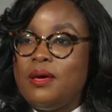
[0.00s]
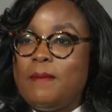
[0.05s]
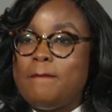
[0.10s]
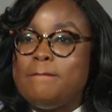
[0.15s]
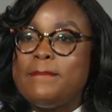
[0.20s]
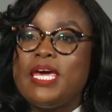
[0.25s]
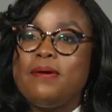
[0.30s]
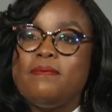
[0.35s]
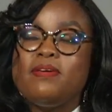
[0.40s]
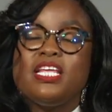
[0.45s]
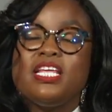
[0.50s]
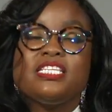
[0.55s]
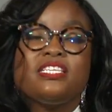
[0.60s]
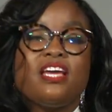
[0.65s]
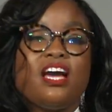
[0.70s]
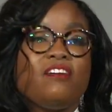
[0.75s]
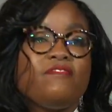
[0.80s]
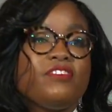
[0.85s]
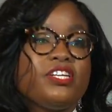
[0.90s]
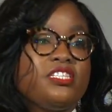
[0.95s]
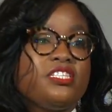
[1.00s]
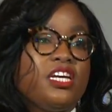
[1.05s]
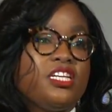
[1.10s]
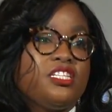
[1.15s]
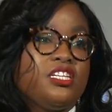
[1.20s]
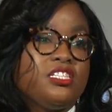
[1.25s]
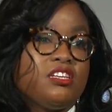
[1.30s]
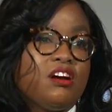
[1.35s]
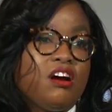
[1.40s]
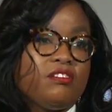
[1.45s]
Maybe these
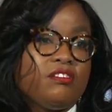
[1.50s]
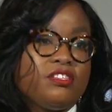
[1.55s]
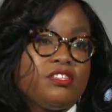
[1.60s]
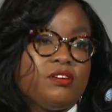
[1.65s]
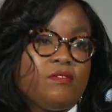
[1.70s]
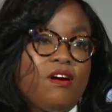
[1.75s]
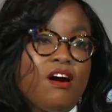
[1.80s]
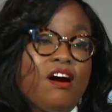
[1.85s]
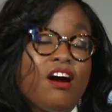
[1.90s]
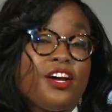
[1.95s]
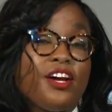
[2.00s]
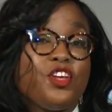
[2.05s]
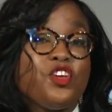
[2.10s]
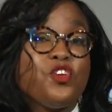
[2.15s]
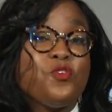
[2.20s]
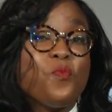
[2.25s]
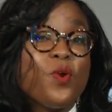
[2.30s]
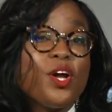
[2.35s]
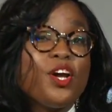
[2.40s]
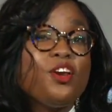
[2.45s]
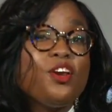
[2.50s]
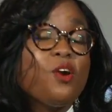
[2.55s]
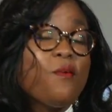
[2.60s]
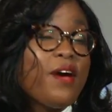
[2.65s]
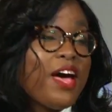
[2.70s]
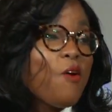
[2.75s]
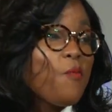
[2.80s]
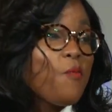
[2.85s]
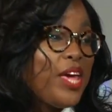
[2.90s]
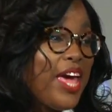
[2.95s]
conversations aren't so hard, and you want to know
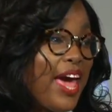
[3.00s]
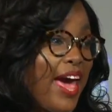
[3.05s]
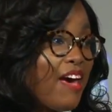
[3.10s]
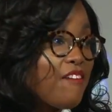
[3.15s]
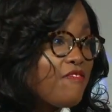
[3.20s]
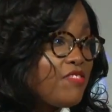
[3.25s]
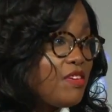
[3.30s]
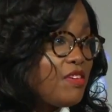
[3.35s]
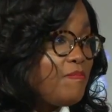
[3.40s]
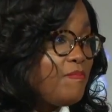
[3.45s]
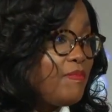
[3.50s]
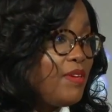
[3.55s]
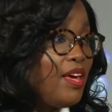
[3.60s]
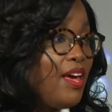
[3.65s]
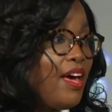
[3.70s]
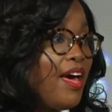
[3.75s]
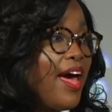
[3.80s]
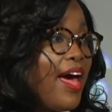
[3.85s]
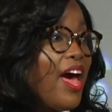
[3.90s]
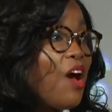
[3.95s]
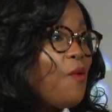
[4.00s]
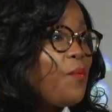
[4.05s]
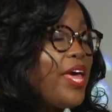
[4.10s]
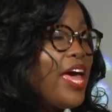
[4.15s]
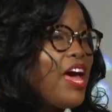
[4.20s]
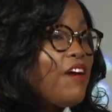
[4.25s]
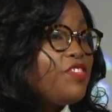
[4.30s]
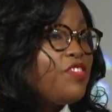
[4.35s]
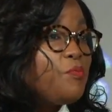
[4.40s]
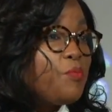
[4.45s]
how we have
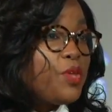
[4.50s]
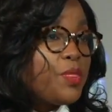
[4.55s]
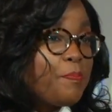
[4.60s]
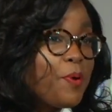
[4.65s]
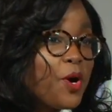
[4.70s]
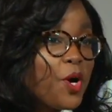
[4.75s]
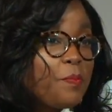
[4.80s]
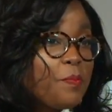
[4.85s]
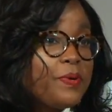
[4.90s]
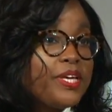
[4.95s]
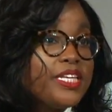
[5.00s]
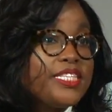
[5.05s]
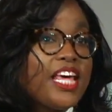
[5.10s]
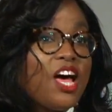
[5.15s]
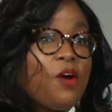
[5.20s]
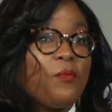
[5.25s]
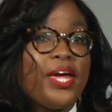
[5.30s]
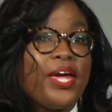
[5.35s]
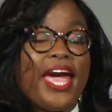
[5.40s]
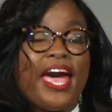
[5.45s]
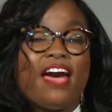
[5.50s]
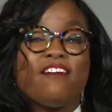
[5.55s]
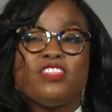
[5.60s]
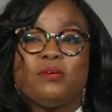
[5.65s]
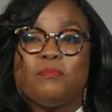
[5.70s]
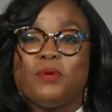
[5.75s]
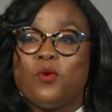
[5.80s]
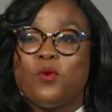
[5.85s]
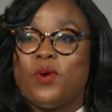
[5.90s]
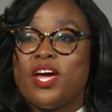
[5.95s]
them with purpose, how we have
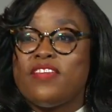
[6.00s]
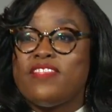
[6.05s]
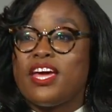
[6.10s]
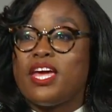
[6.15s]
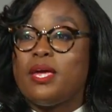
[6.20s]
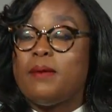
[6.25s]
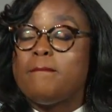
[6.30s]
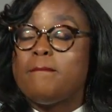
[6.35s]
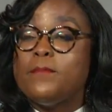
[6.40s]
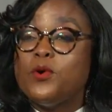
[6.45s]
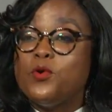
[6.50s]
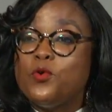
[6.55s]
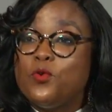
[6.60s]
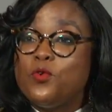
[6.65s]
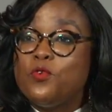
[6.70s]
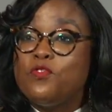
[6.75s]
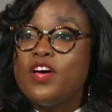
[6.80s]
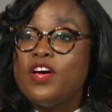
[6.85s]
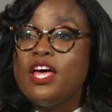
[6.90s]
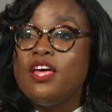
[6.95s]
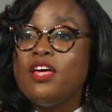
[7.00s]
them in a way that can move